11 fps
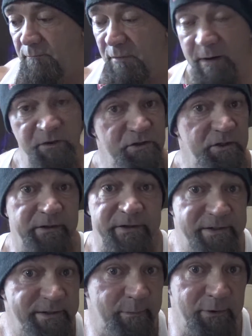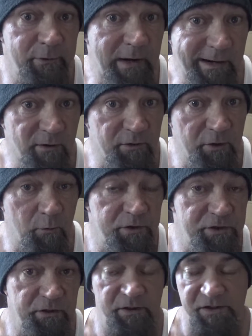Maybe she can see blue. I don't know what
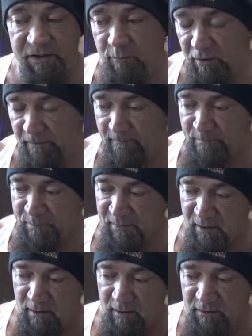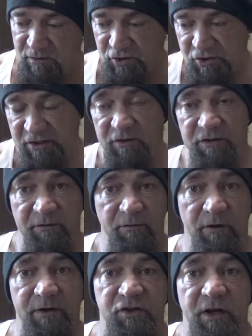she could see, but she could
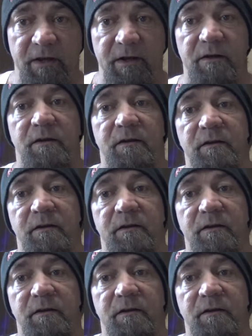differentiate it.